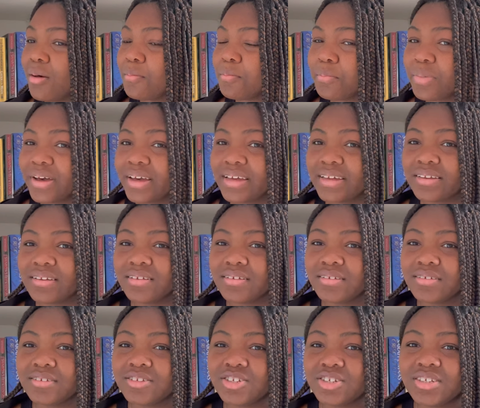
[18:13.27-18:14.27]
But
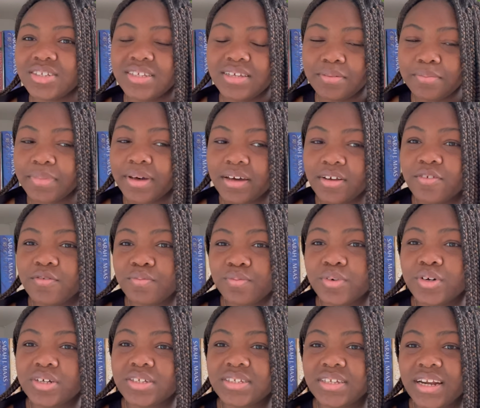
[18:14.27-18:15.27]
just the amount of
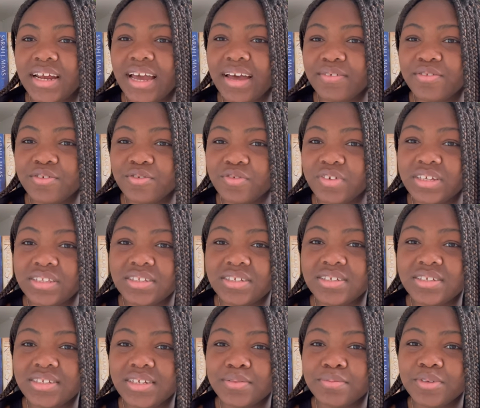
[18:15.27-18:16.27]
books that I have to read this
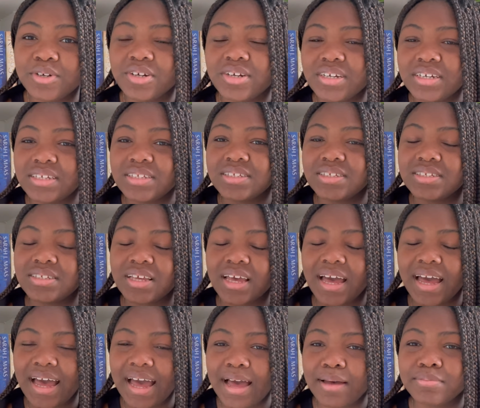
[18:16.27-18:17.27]
summer, it's
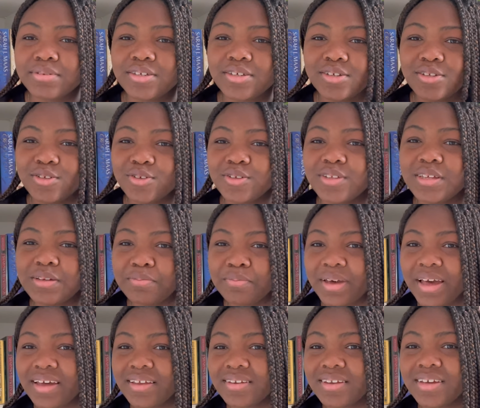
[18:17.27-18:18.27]
absolutely
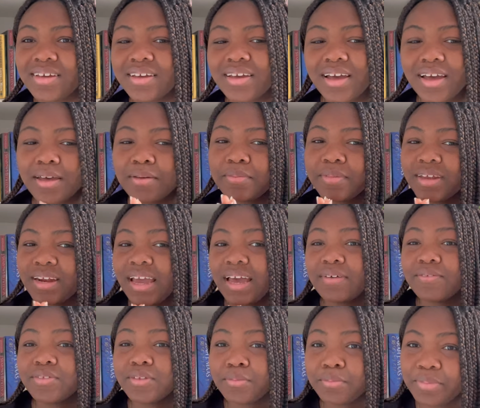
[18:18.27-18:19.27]
maddening. I'm going to
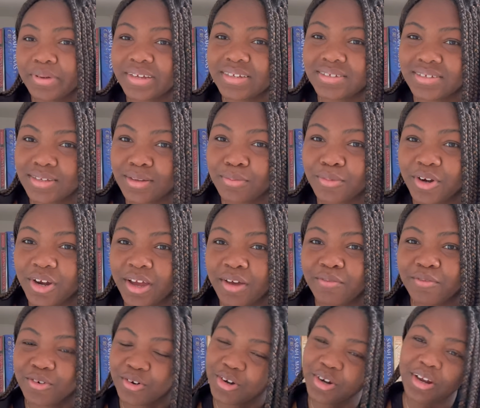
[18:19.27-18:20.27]
have the best summer
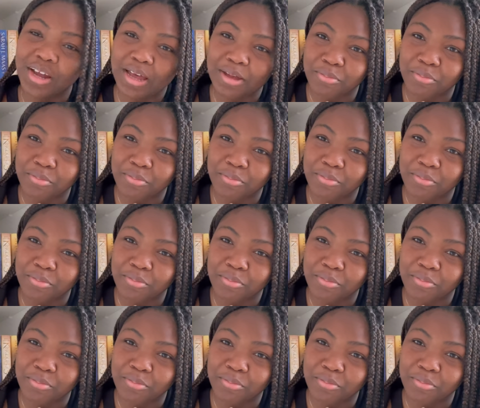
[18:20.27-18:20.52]
ever, I